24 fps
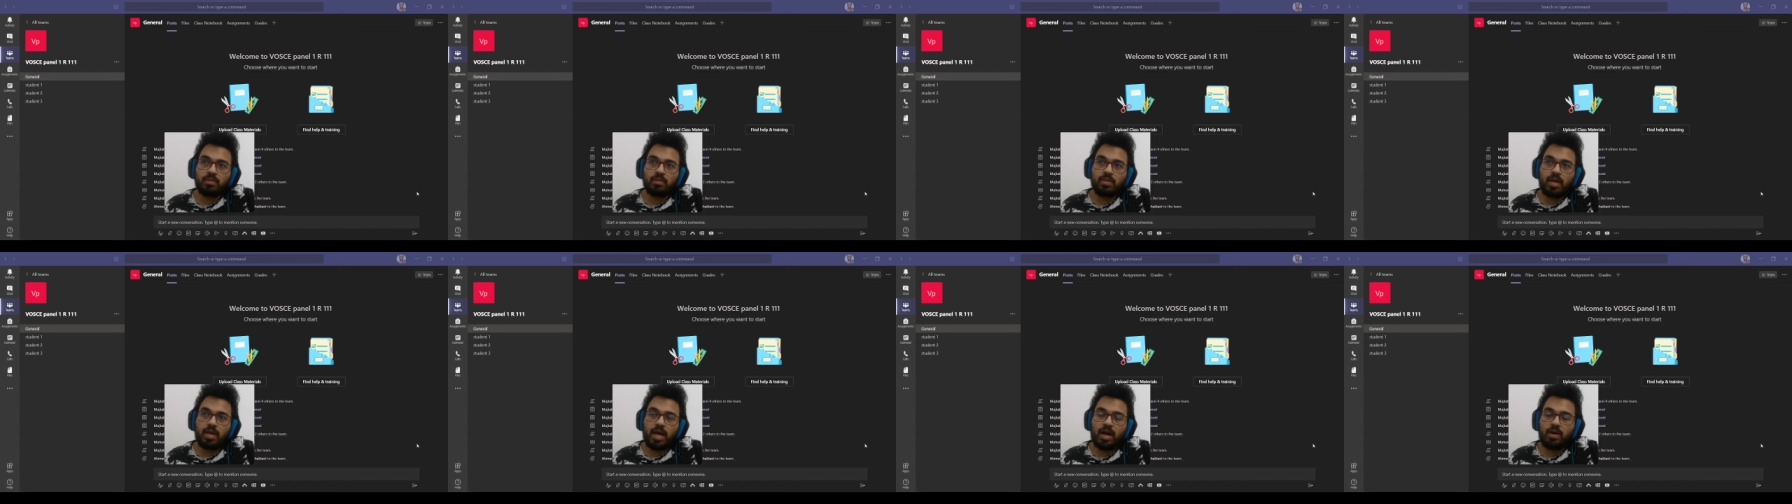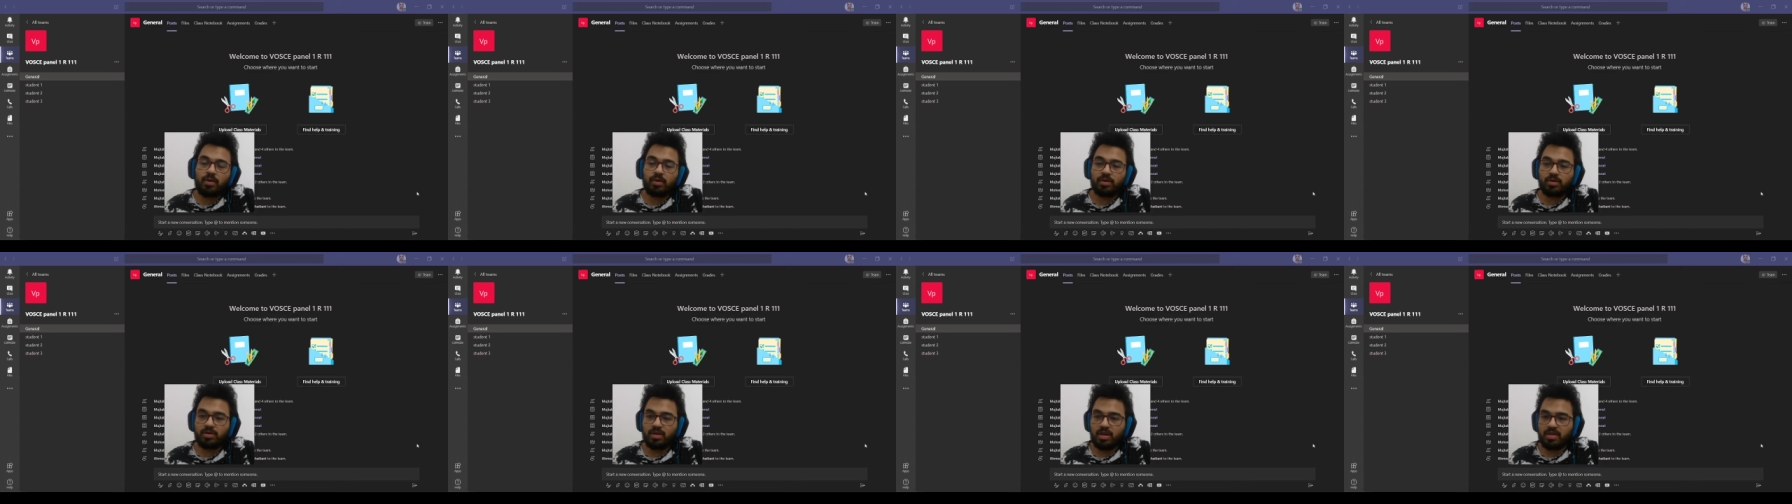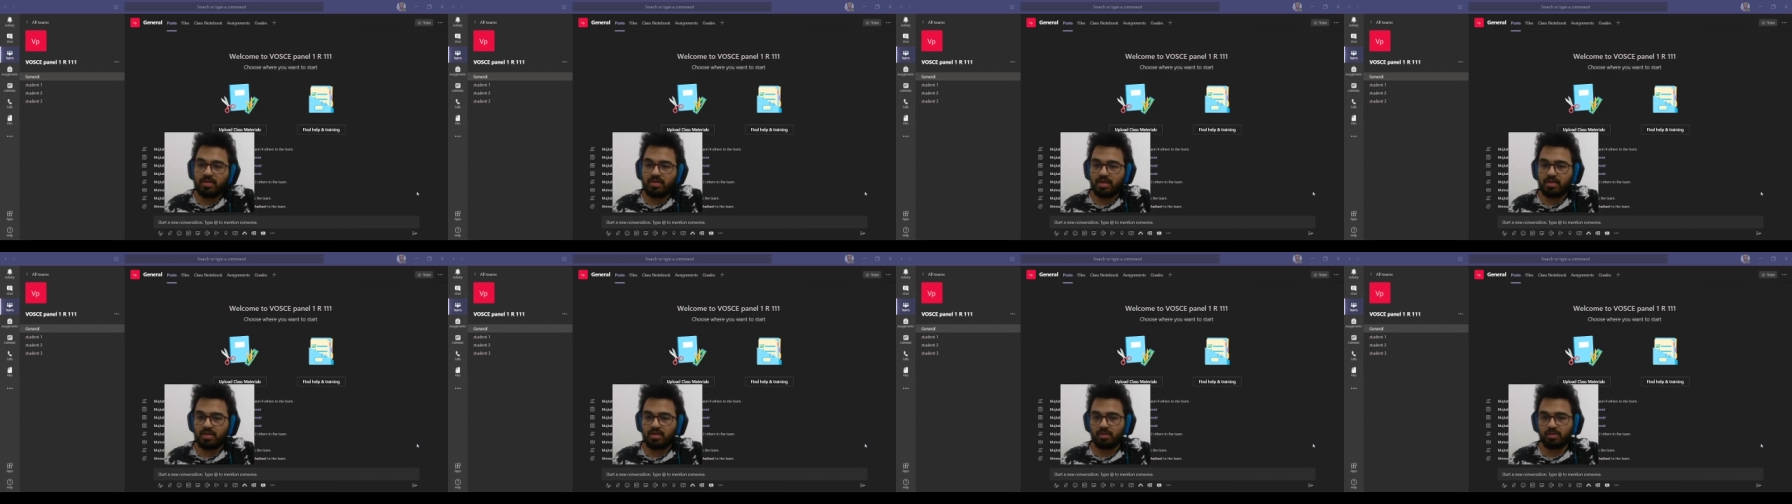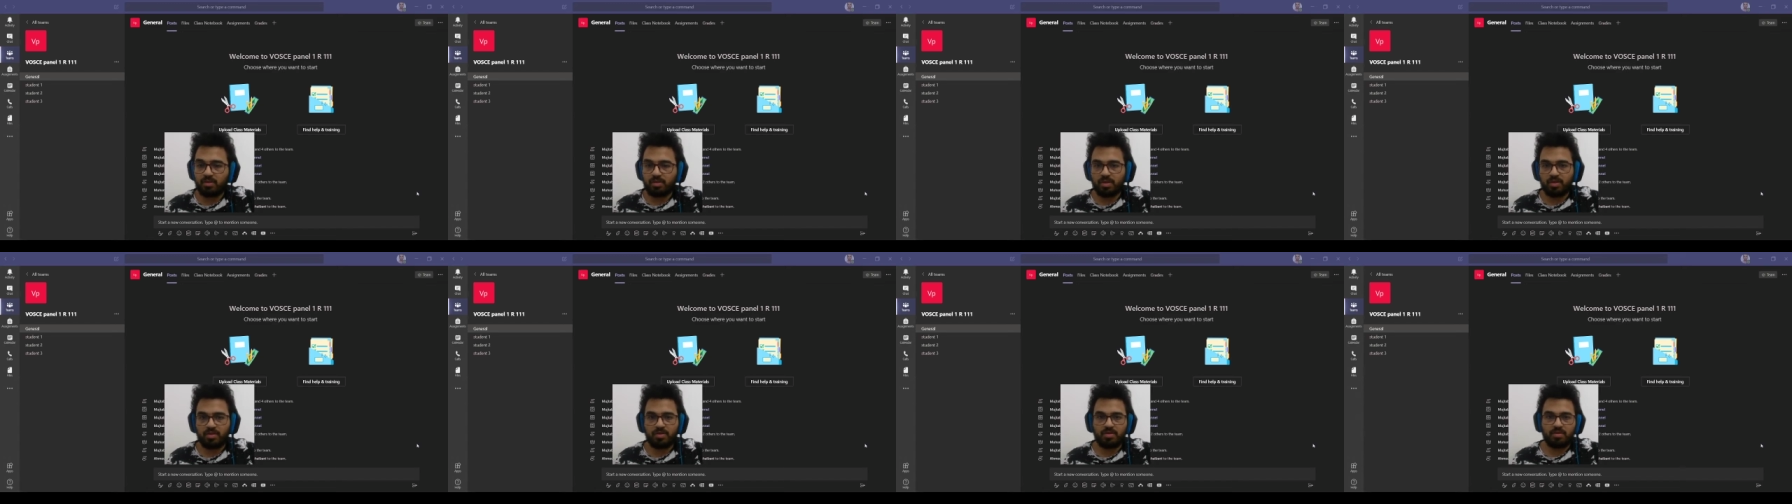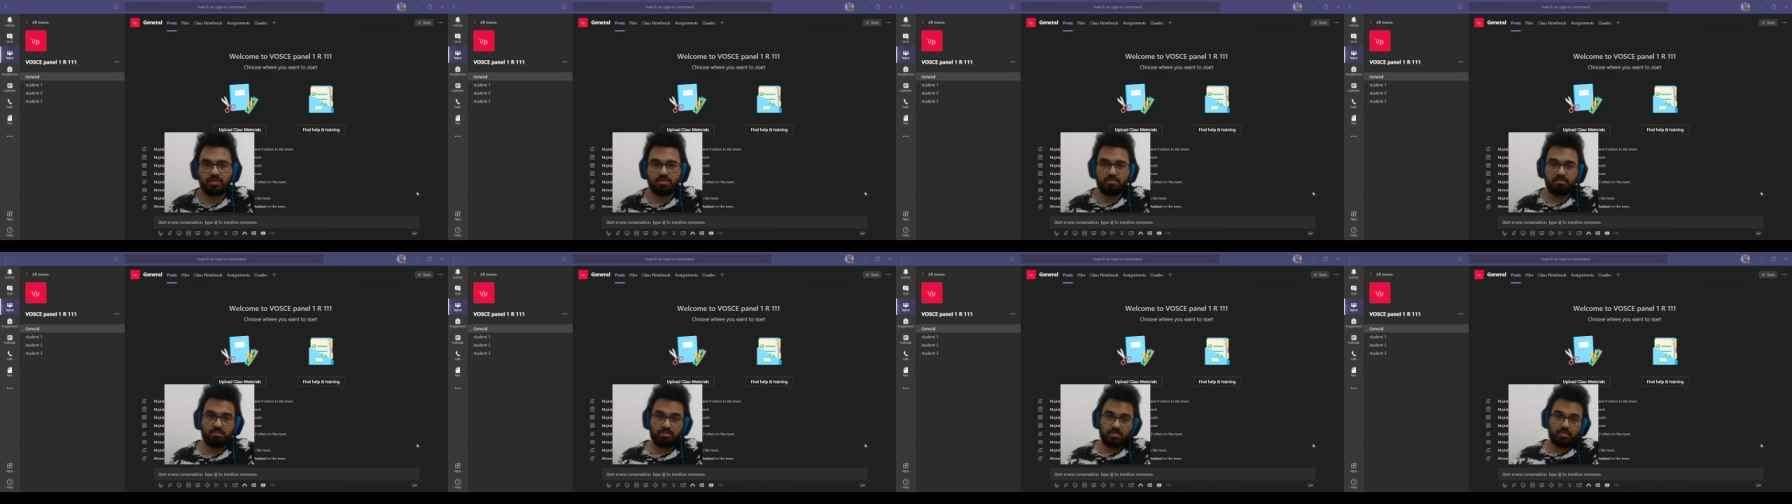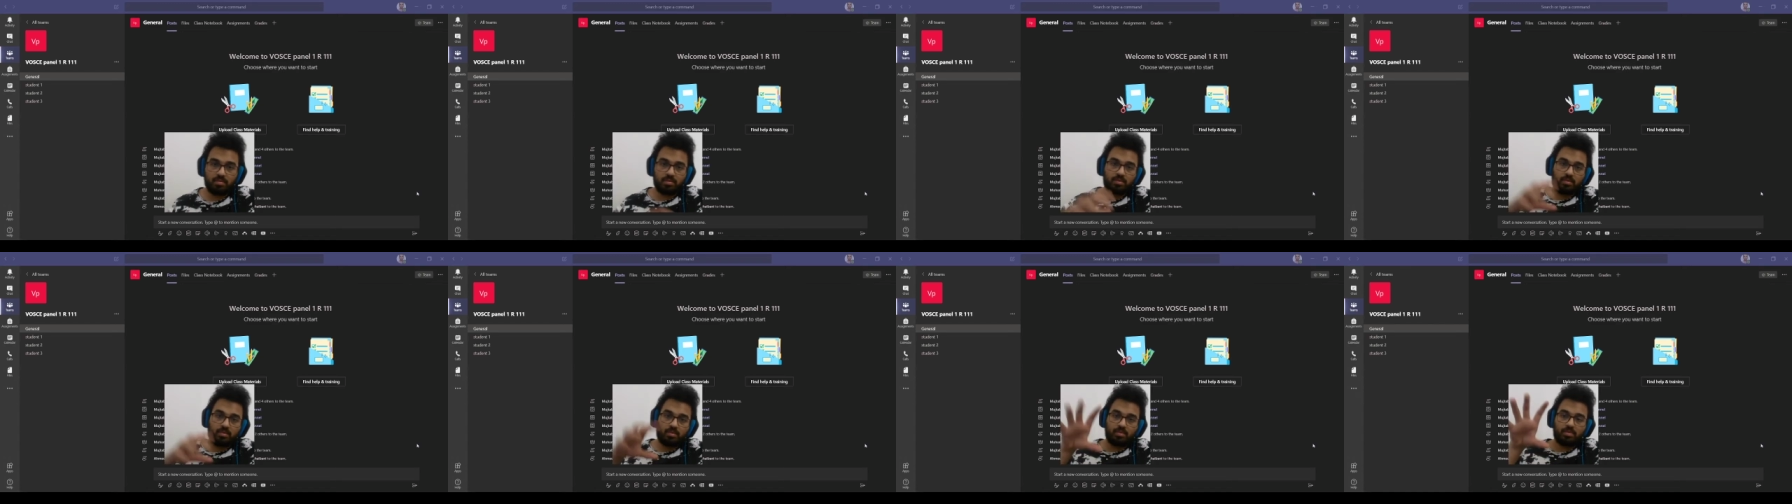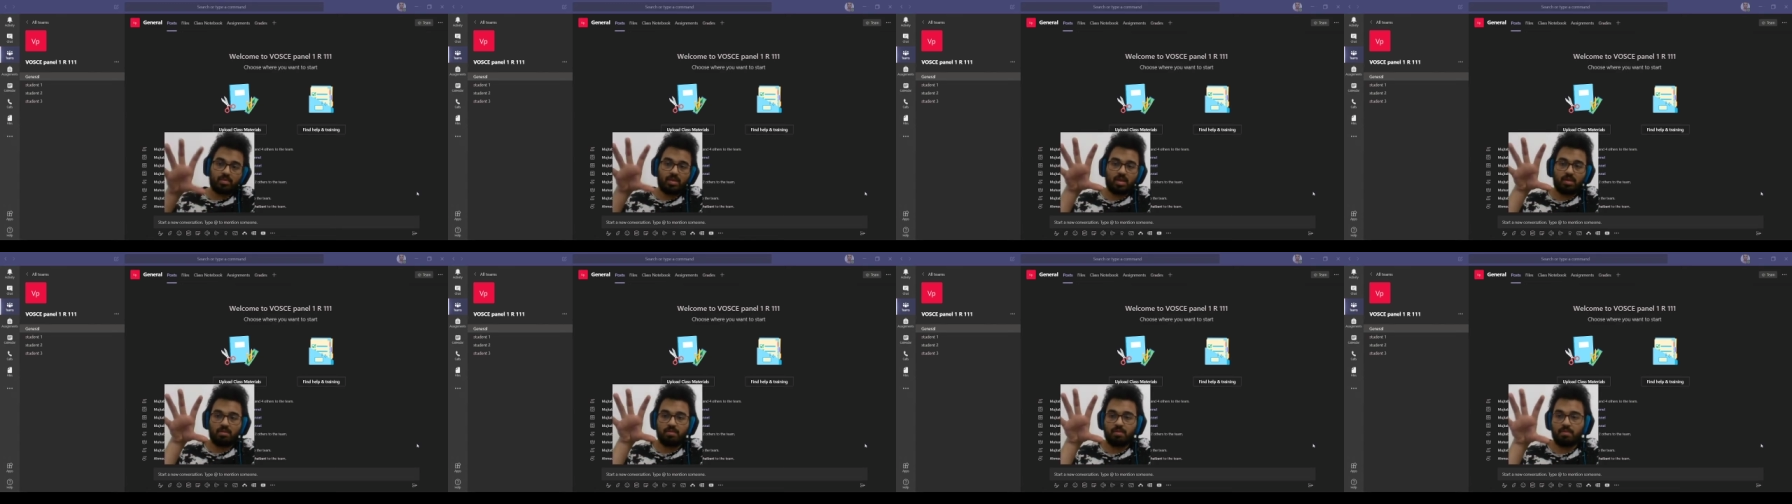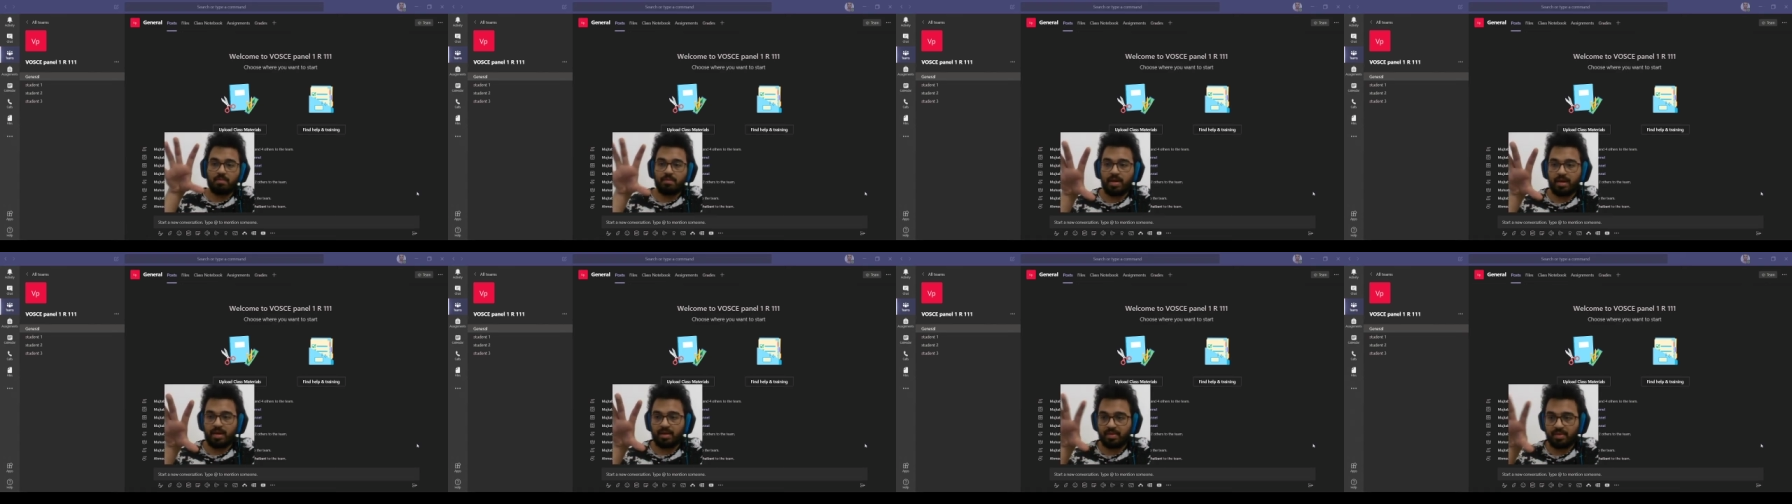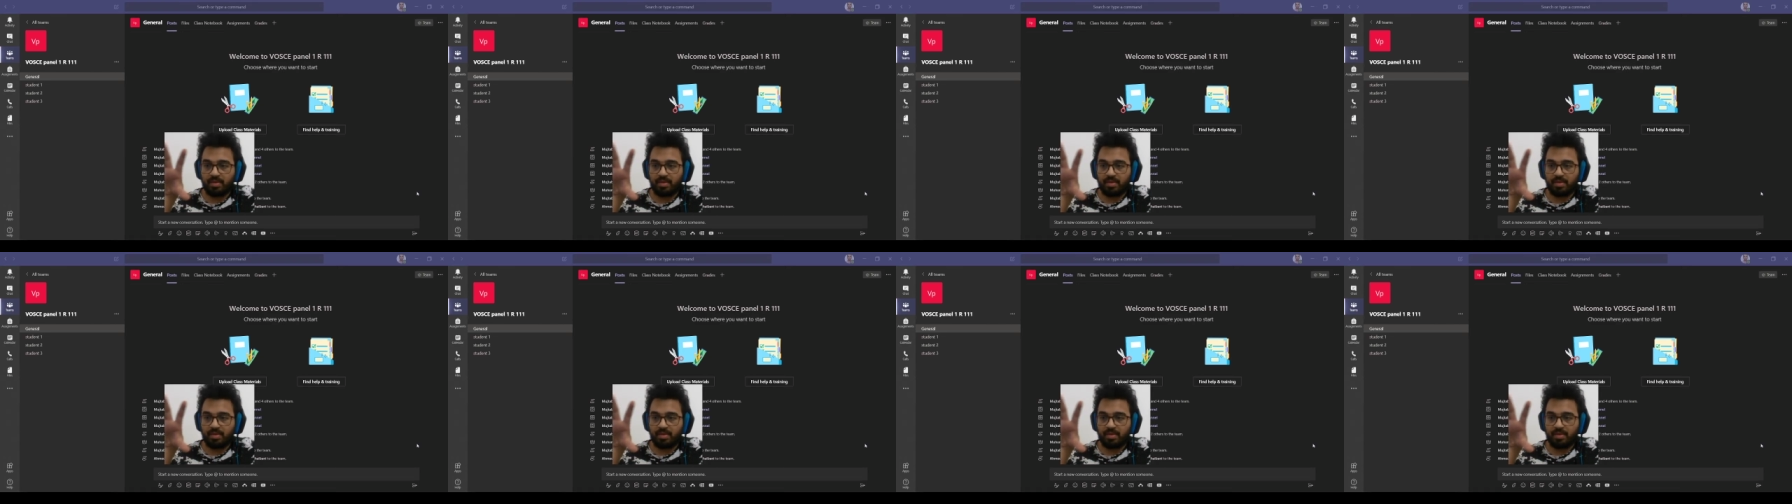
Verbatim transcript: how it runs is you just make